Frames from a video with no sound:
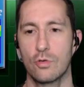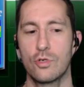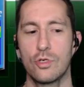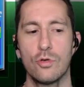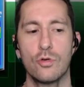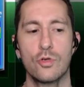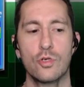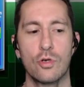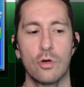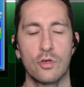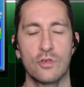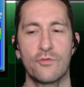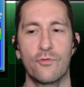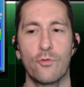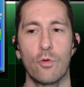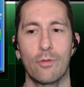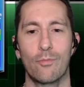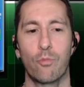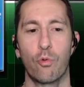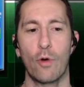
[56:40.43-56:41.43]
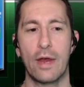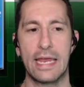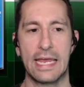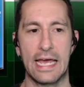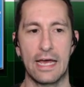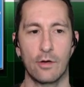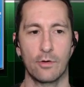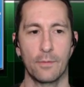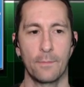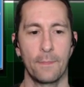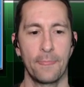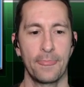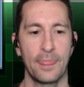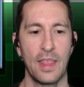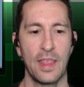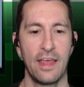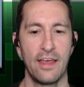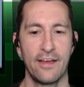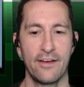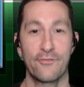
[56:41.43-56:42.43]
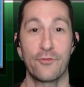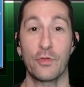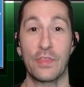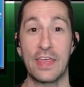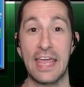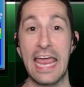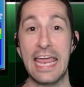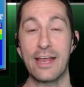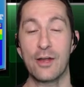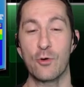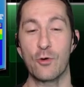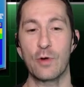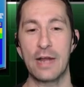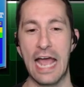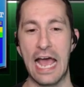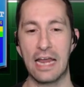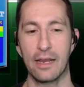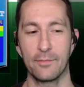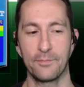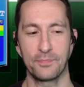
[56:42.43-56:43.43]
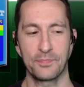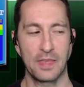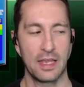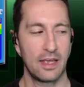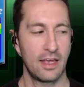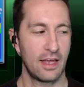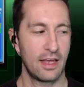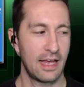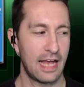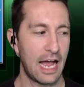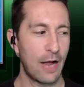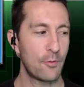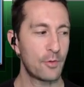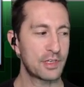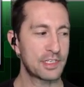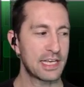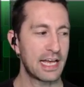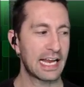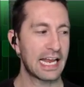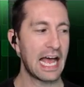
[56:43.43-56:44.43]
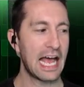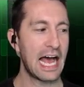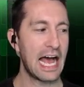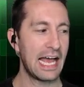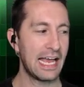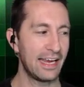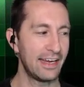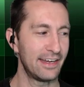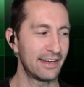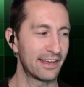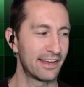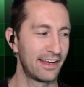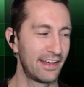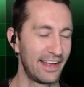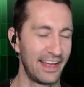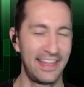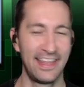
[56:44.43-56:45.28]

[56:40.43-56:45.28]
So 2 stars for Breakout for the Acorn Atom. I was kind.